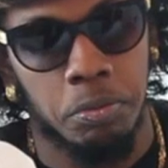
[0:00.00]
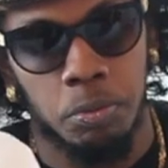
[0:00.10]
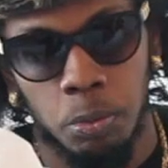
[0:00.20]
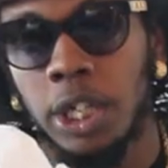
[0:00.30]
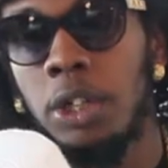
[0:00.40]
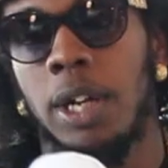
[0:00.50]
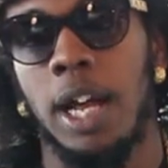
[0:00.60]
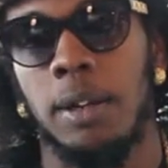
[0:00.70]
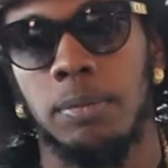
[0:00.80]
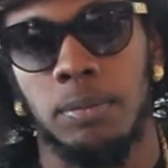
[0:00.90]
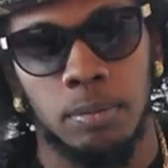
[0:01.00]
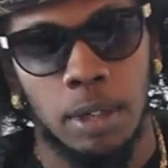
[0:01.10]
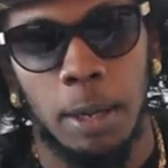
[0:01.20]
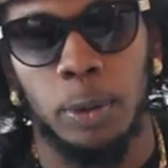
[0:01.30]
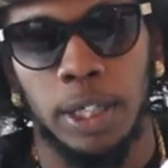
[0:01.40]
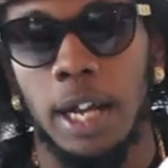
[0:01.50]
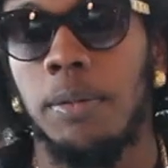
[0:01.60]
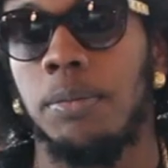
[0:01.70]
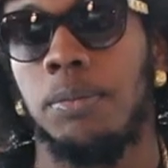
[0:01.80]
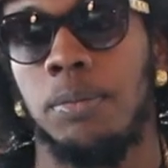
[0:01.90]
We can do that. I'm with that.
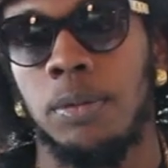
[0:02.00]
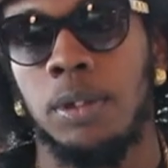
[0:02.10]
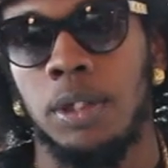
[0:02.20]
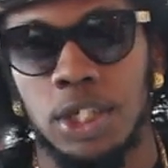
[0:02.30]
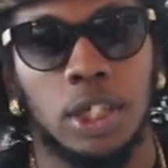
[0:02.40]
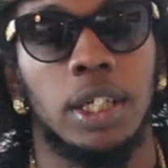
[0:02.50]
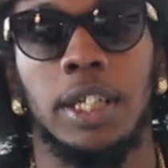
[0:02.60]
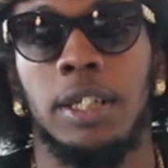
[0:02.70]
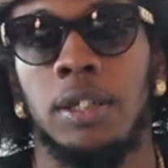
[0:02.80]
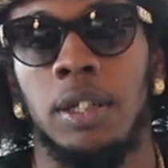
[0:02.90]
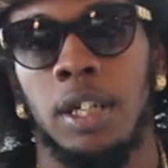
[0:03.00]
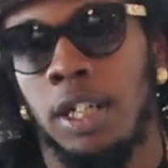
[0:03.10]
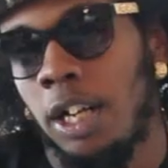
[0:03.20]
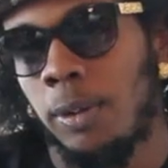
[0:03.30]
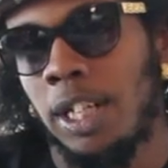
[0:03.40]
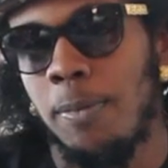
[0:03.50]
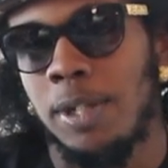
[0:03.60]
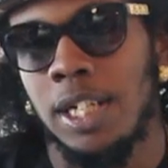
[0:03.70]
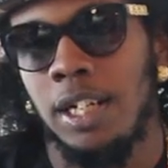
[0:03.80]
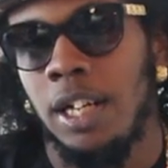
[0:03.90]
These are clean. It was
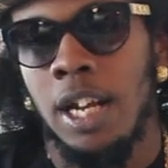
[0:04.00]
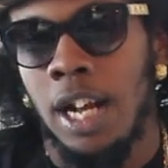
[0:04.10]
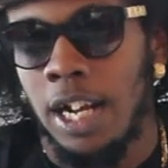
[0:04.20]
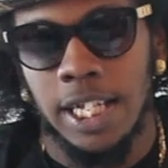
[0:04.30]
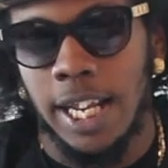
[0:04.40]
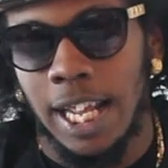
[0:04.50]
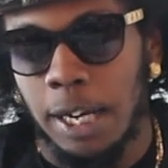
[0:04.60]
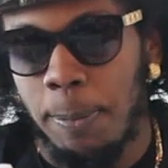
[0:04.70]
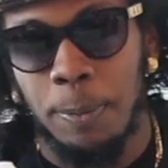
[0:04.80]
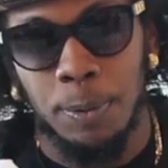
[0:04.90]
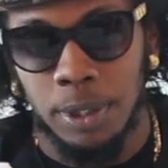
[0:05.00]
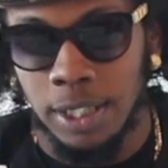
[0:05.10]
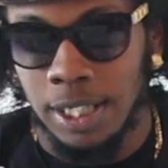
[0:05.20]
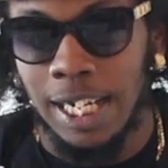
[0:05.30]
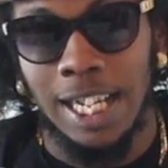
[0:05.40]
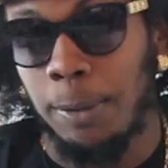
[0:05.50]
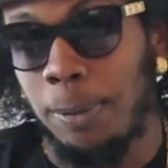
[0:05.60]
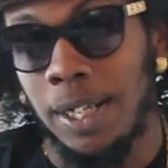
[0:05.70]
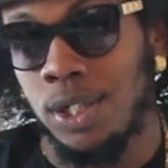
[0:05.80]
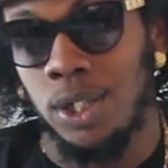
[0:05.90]
limited. There's not a lot of people, there's not a lot of
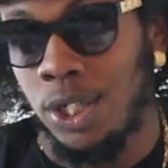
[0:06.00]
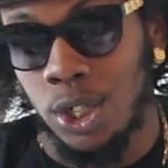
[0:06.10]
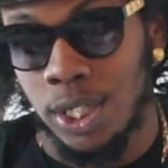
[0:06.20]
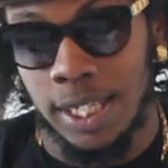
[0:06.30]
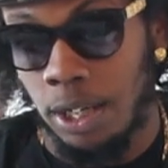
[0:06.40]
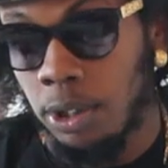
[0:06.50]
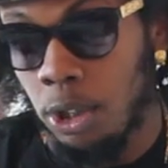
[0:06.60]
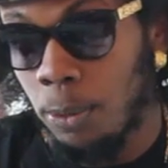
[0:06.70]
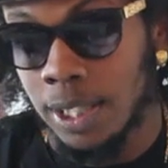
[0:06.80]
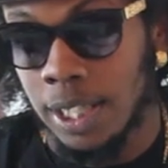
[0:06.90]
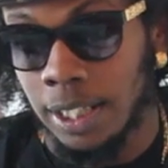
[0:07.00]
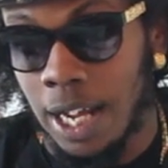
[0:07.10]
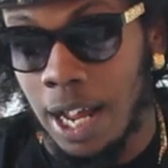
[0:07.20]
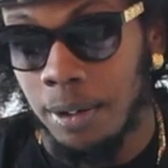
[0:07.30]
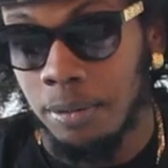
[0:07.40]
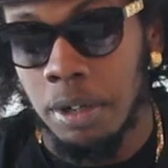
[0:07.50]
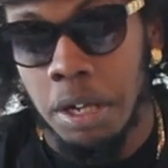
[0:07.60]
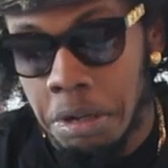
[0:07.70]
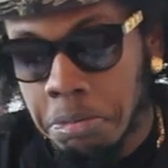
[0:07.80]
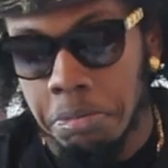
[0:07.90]
places that just sell Ewings like that.
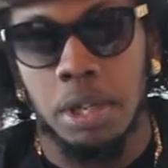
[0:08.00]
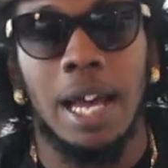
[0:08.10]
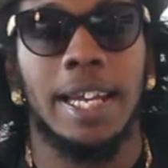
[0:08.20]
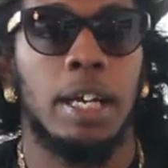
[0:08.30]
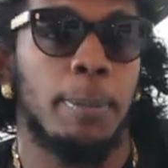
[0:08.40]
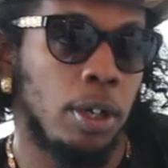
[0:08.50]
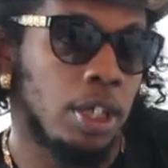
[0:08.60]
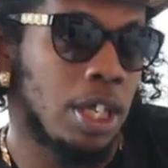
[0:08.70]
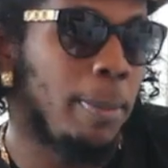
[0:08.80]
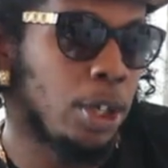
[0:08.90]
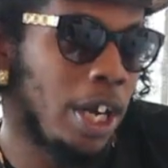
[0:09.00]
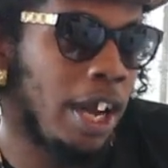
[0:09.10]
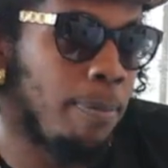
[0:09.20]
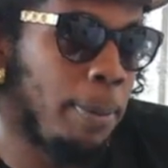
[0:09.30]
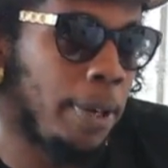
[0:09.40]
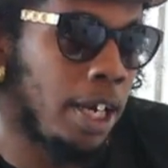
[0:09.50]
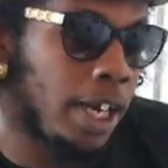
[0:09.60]
So I get up early so I make sure I have my pair that